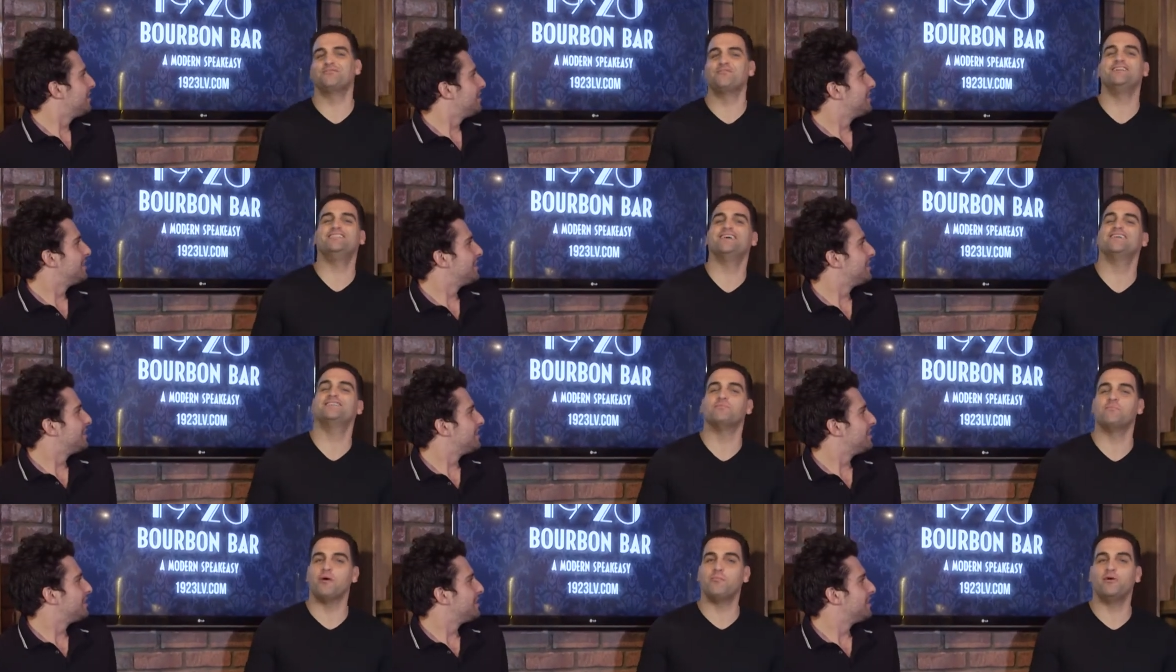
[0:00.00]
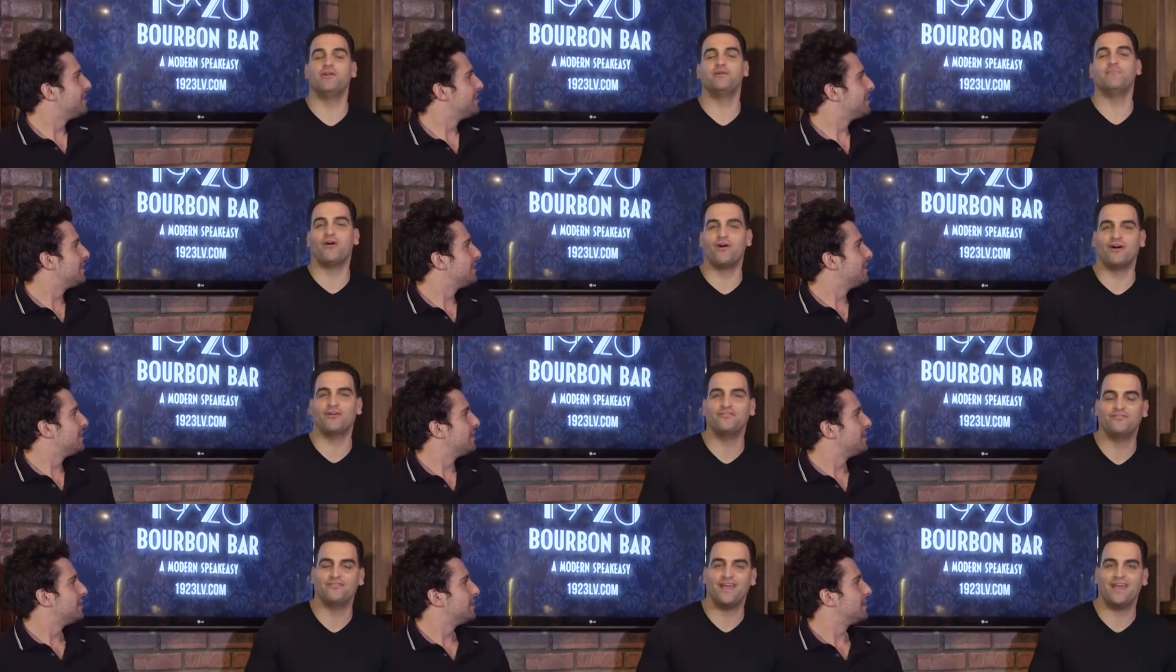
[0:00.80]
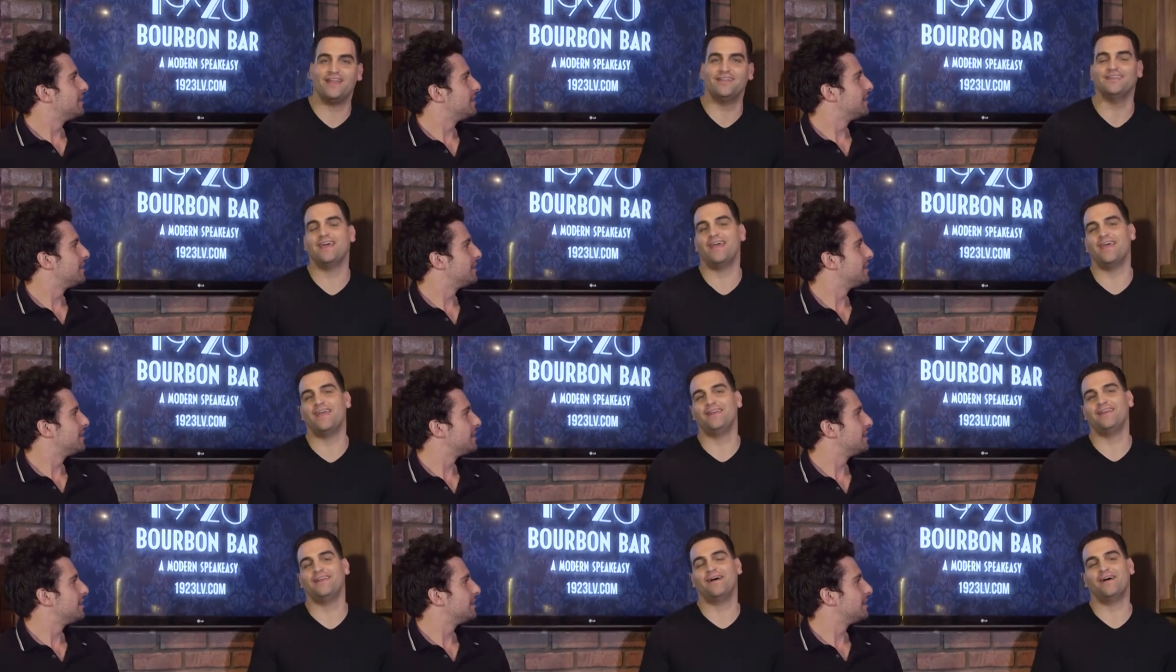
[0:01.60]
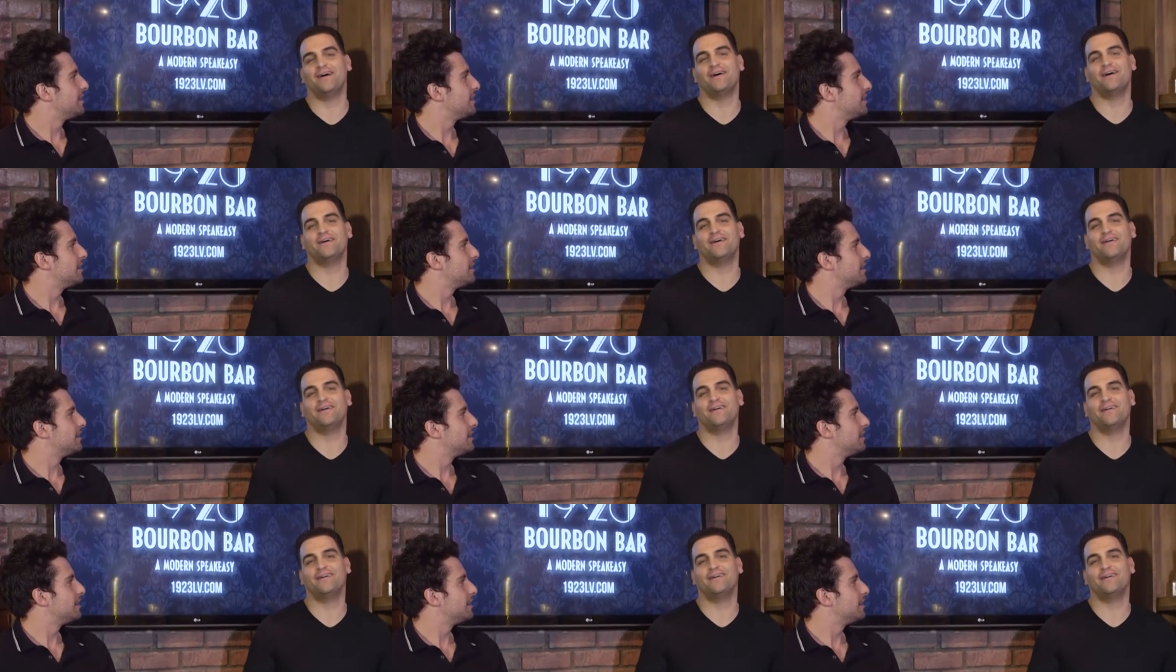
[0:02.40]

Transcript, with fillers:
Speaker 1: to reach out to my buddy Marv and, and uh,